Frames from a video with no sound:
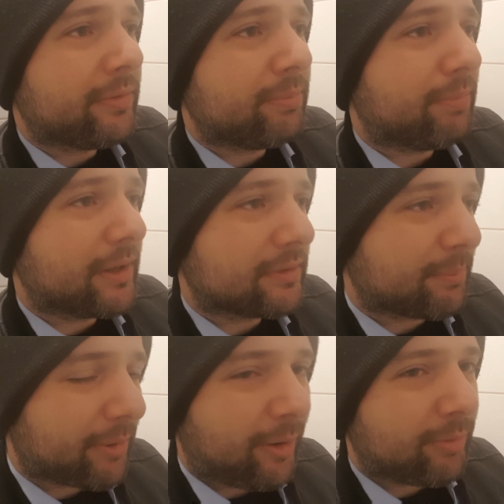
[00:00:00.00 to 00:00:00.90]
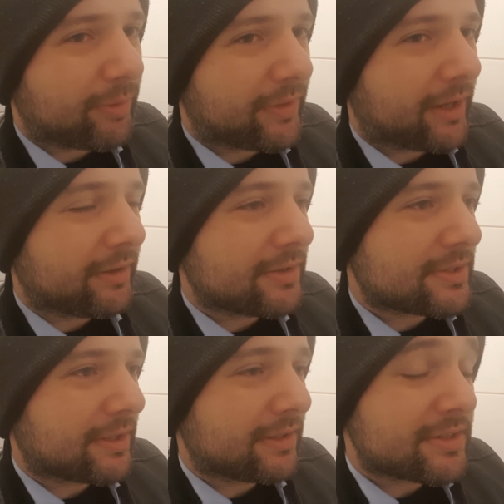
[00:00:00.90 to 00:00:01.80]
But the problem with that
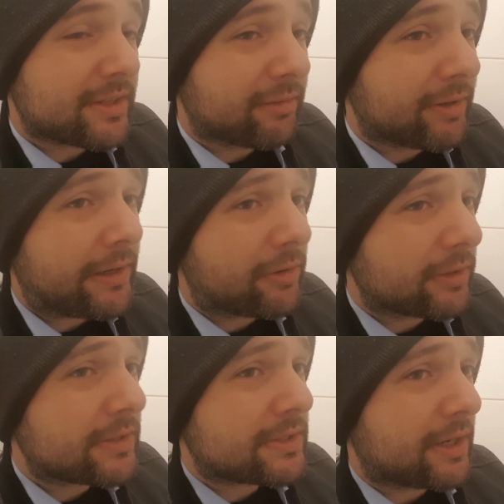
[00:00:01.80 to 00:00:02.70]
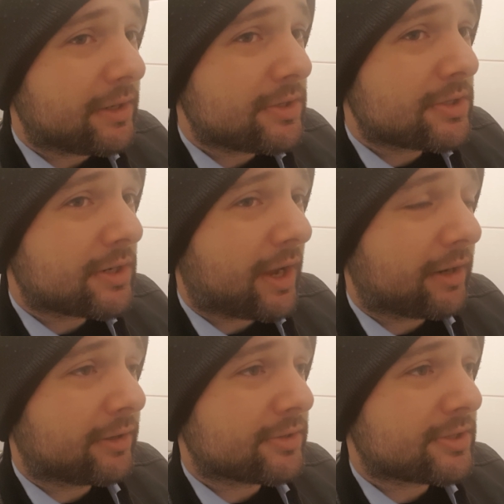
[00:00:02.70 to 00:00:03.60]
is that it's still very early stage.
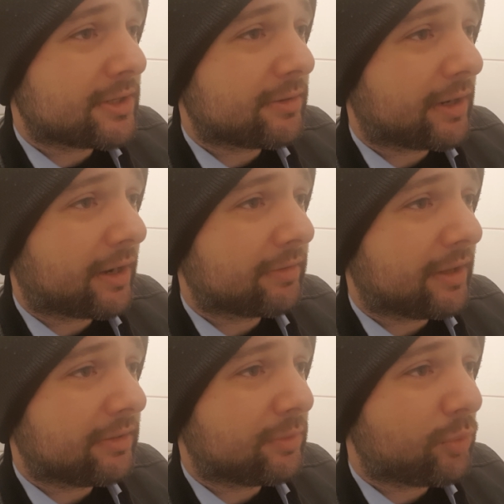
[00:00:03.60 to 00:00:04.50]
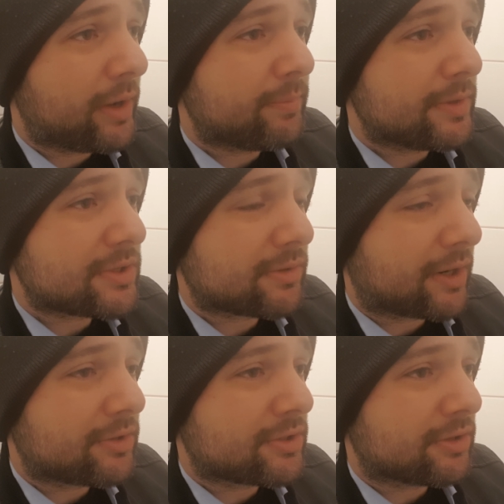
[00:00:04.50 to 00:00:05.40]
And considering that the web is
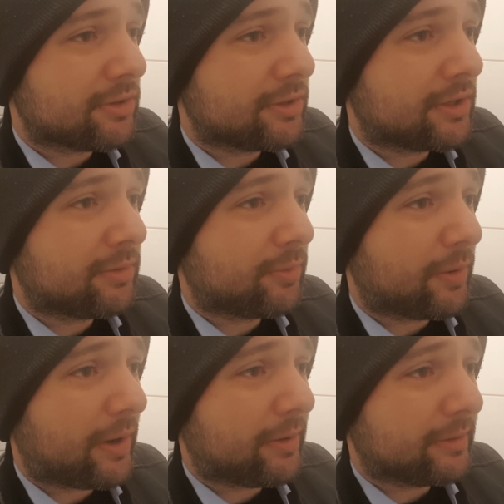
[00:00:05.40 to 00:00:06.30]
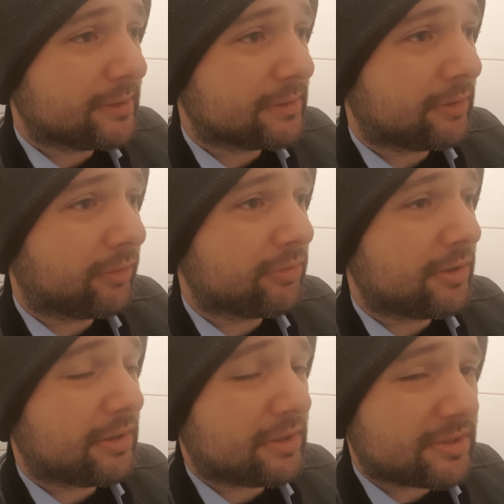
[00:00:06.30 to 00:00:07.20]
structured and
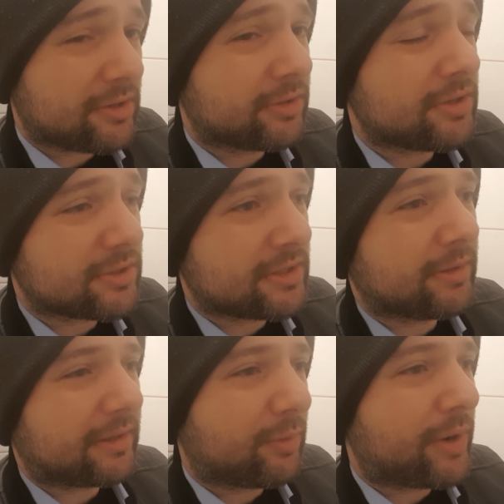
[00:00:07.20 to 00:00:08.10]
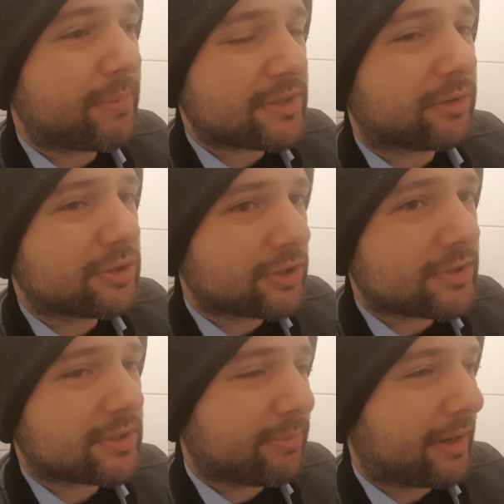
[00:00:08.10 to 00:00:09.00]
it's not just like HTML,
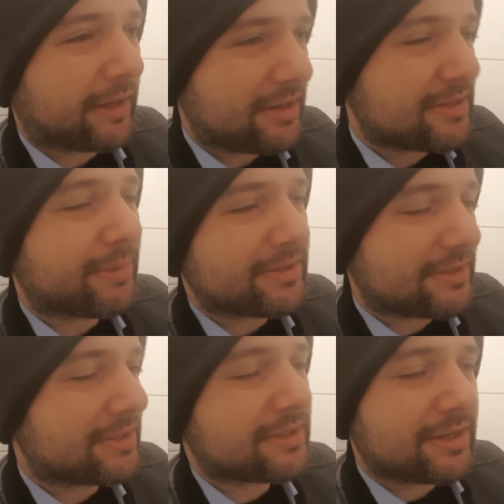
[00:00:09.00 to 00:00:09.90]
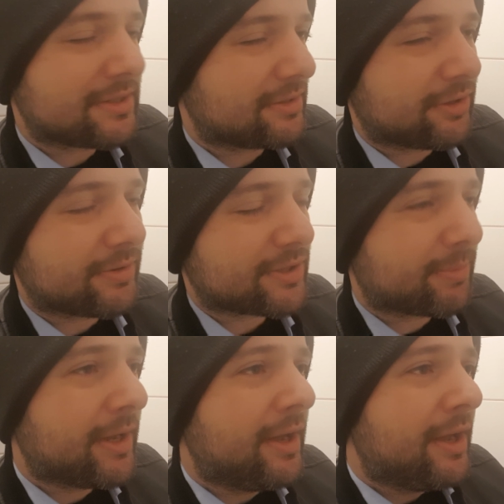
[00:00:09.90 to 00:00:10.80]
CSS, and
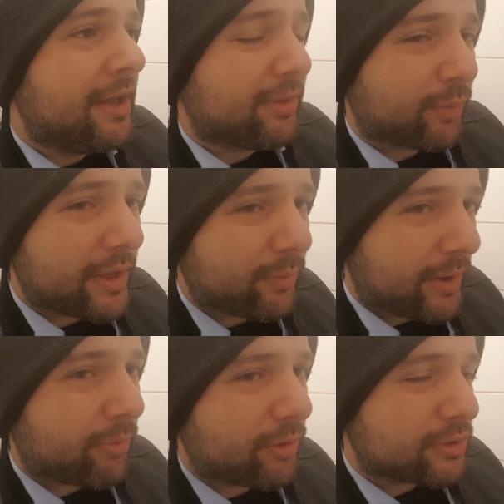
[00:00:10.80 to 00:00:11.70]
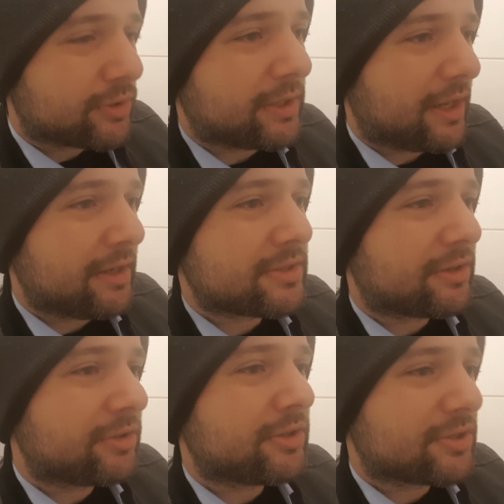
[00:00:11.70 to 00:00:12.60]
JavaScript, the way the web works today is
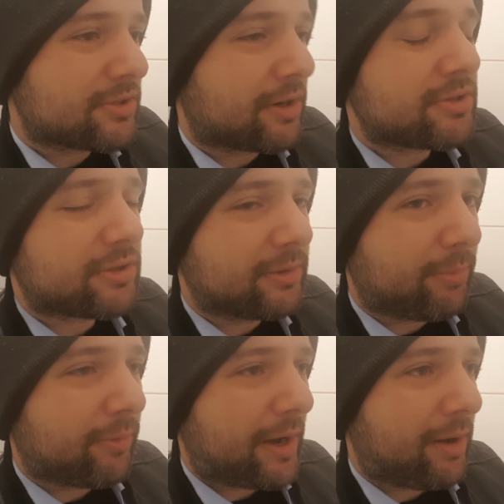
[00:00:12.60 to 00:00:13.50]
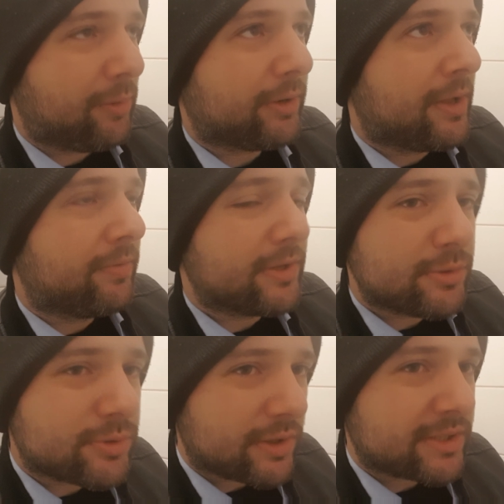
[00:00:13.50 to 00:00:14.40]
not just structured around the
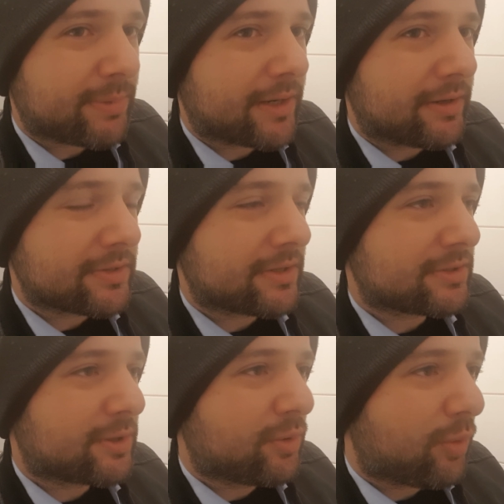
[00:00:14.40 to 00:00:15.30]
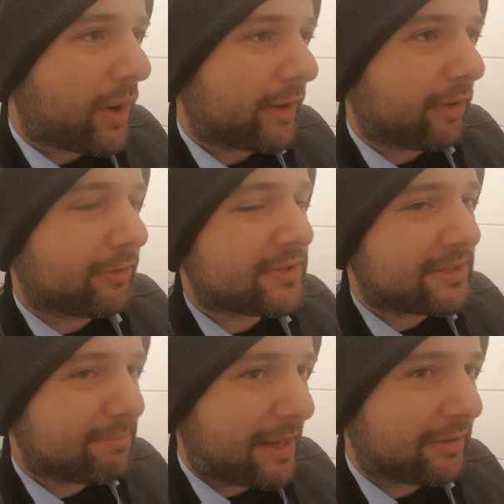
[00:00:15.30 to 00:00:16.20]
user experience. There's quite a lot of
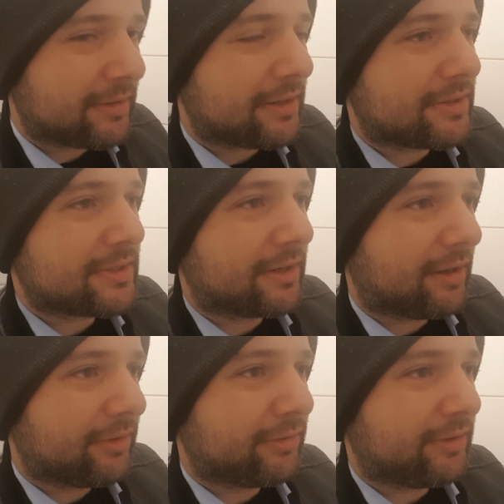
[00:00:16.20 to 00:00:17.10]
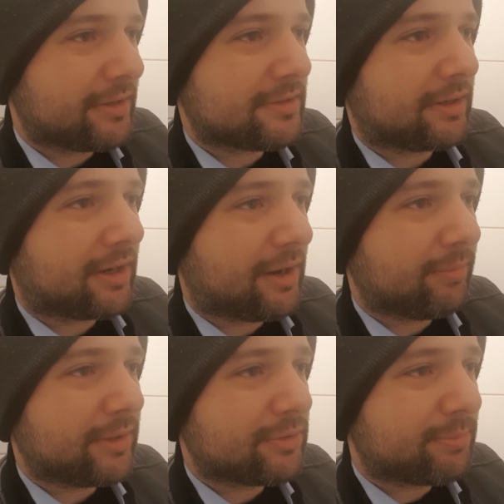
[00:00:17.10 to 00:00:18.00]
semantics and other things that
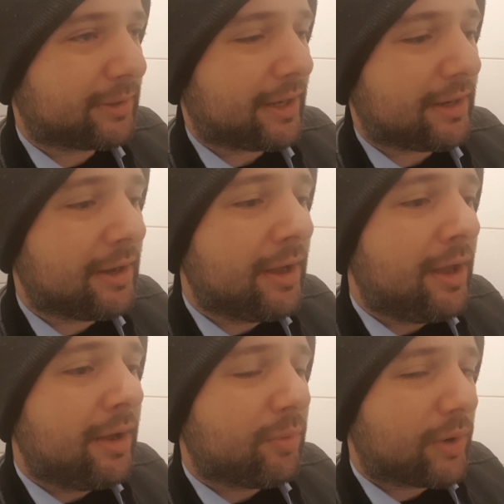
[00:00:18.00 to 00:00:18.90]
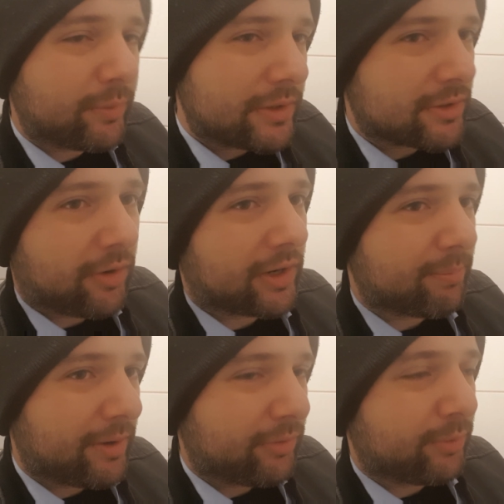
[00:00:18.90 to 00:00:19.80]
come into play when we talk
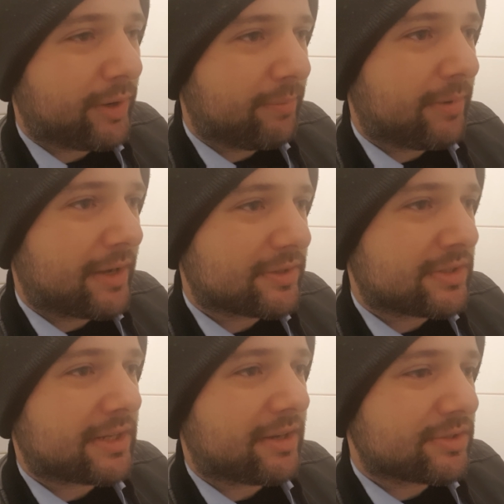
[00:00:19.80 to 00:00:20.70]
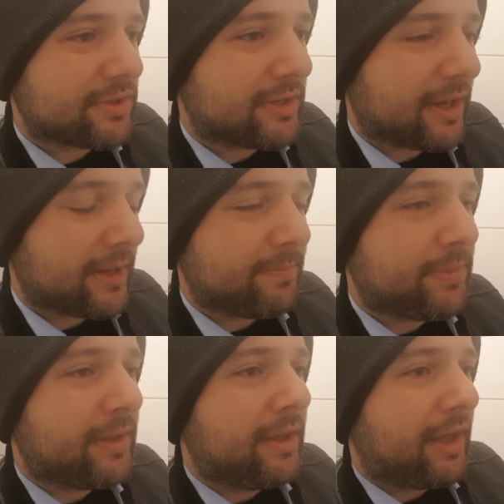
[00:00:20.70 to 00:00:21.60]
about the web as it stands today.
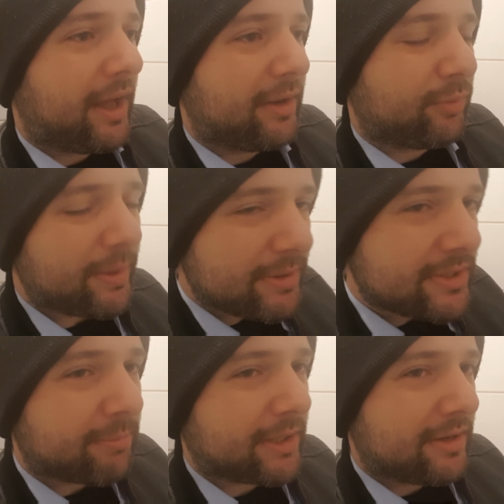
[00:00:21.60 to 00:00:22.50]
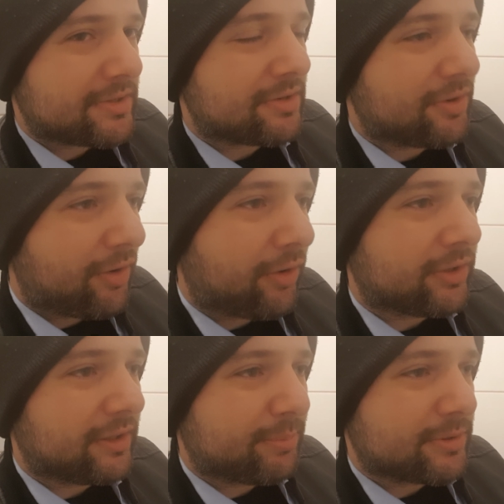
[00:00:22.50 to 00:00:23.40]
And WebAssembly is
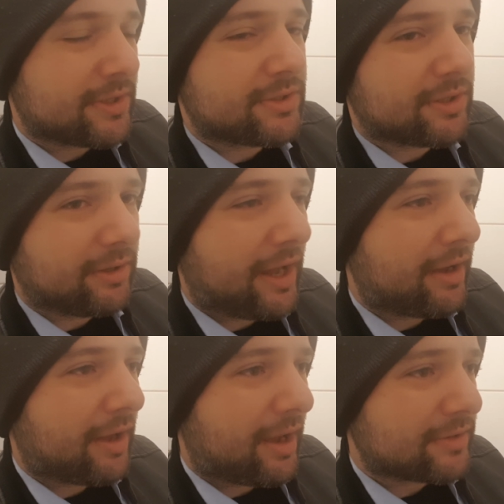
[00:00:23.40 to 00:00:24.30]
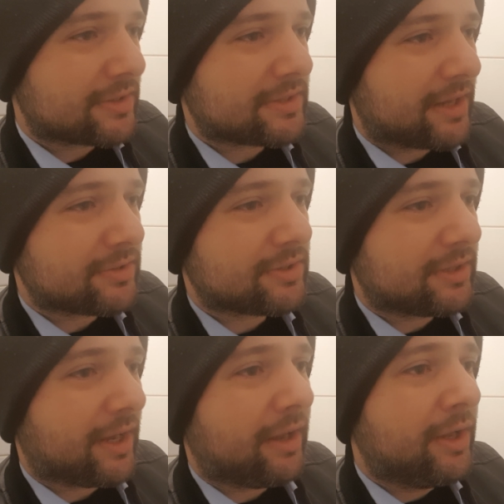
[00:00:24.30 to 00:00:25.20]
not in a position as it stands
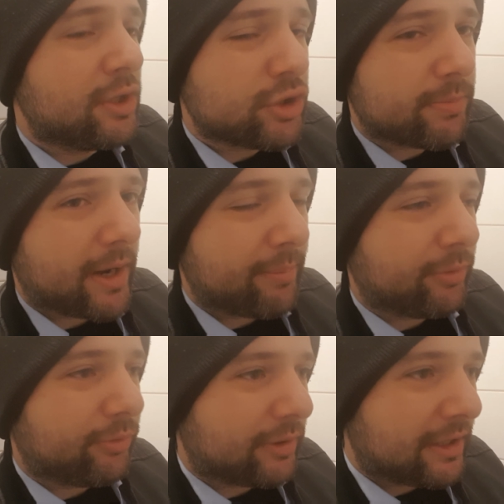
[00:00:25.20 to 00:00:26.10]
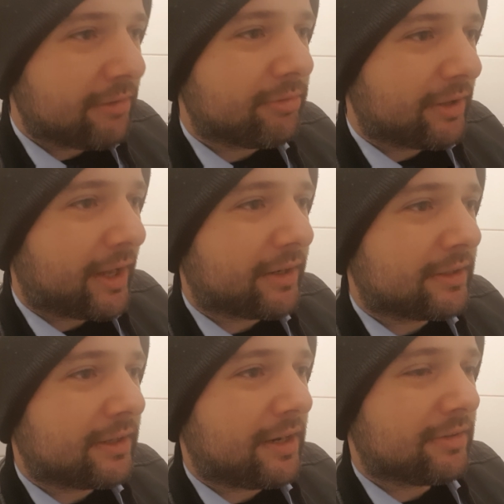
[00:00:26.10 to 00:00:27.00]
today to be able to give
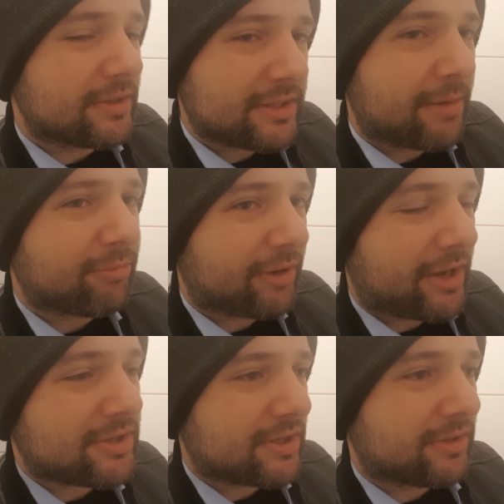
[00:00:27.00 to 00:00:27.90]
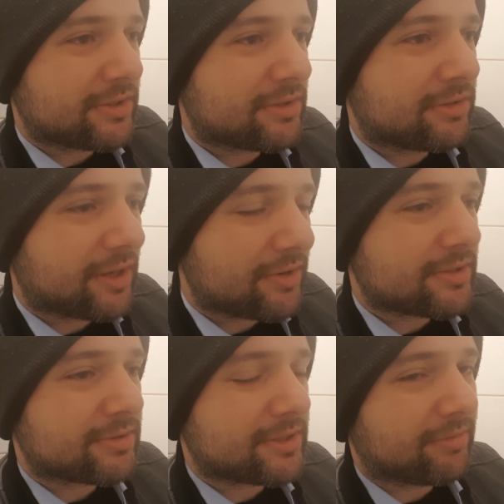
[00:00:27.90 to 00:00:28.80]
that in the same fashion. There's
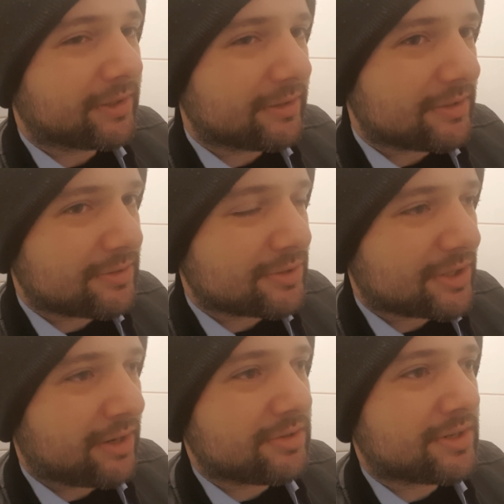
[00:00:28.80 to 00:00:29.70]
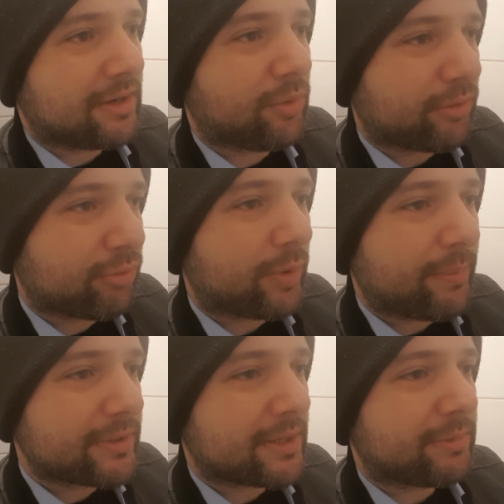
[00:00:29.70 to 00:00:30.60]
tons of stuff that needs to change in order for
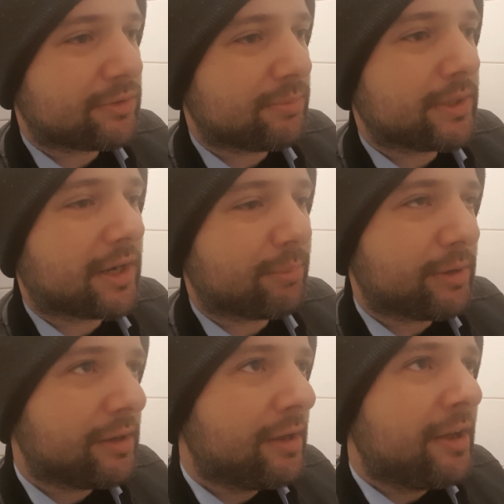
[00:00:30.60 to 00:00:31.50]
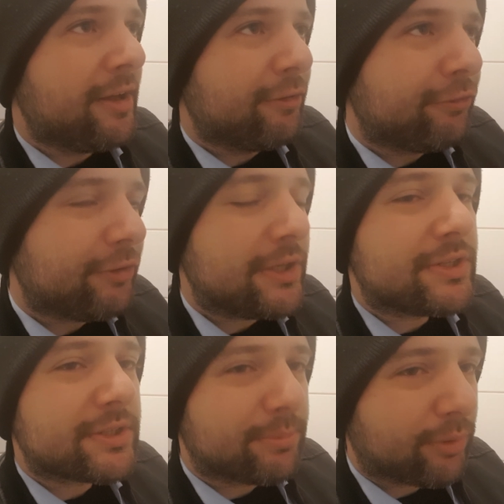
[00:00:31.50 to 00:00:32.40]
WebAssembly to become a
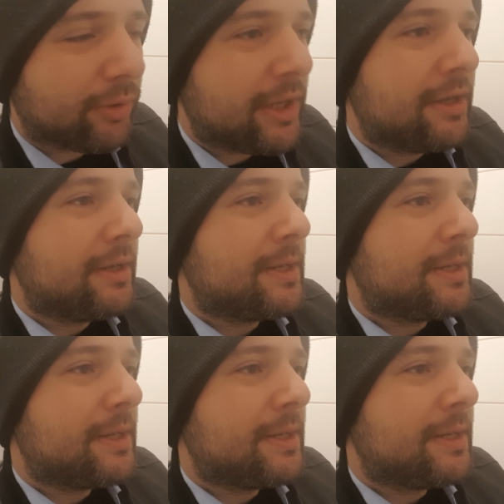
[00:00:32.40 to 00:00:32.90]
feasible